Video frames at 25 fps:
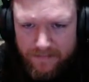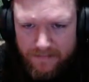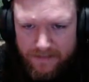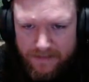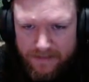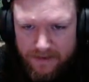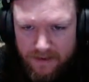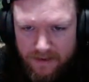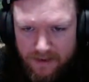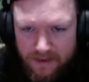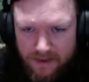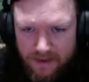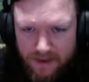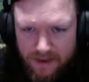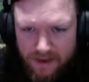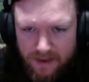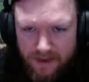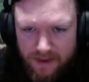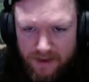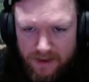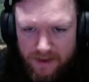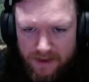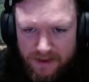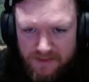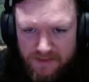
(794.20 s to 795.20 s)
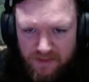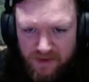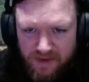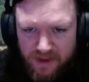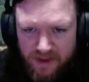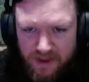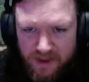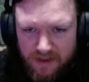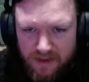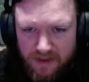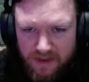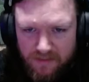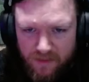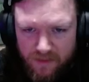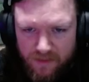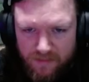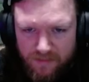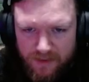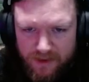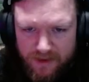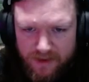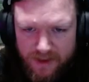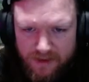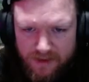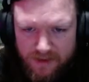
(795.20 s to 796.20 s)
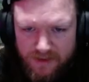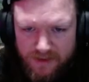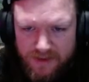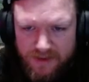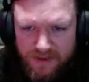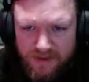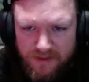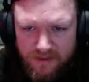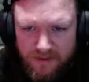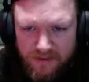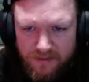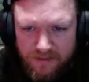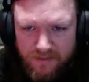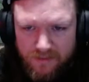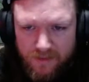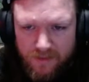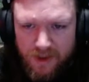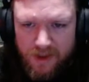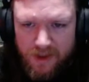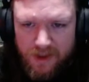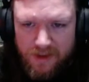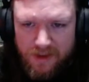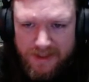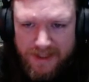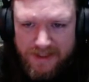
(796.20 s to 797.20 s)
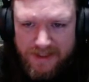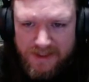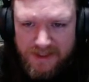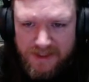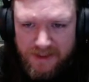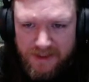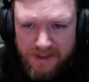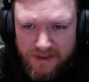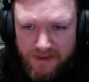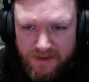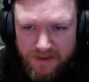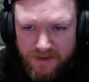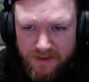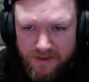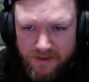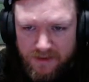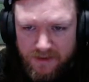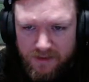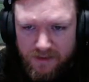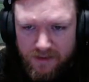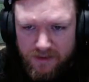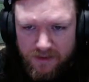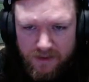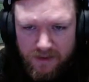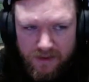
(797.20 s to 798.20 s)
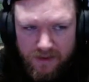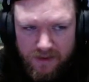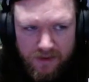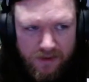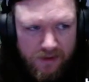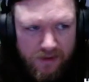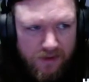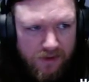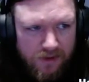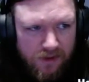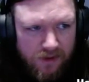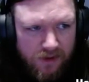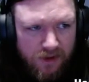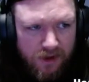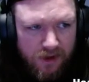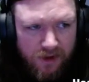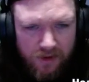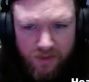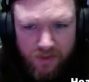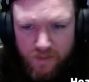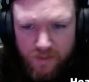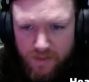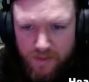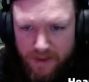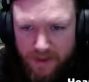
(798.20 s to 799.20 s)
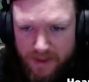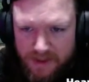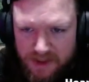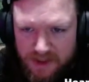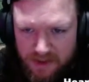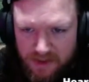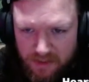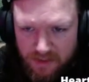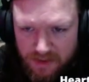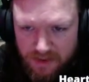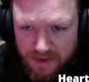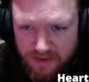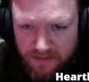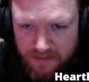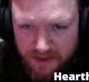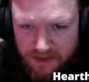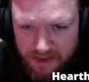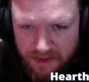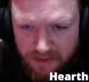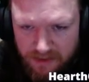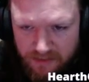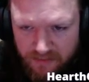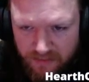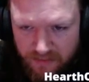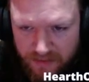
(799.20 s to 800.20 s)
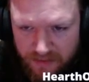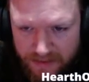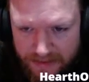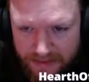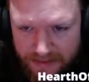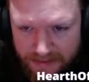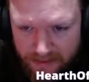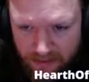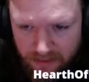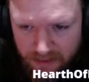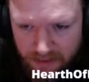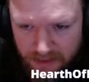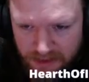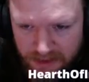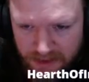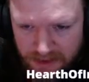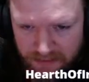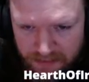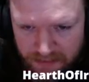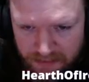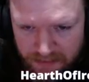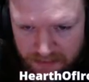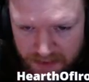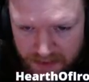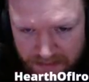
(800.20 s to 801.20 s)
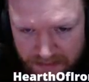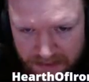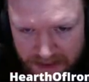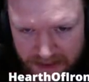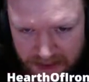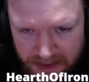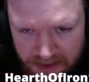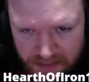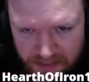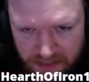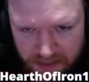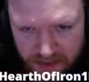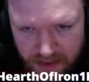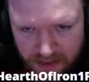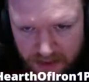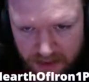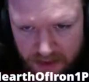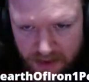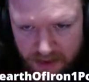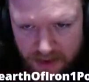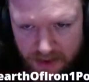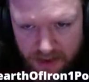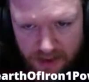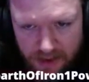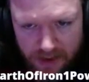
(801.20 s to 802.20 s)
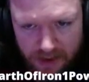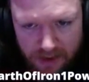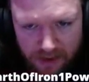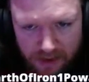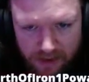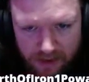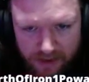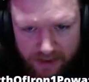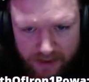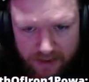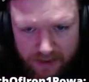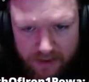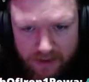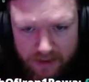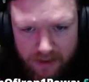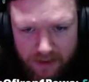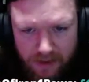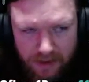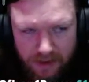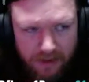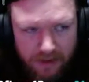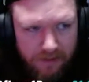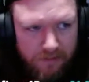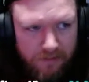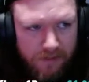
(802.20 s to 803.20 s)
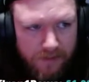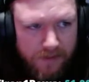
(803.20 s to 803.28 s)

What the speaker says: Let's bring in... Well, Bethel's isn't... Well, yes, he is. No, we actually want somebody who's really good at supply management. Like Cunningham.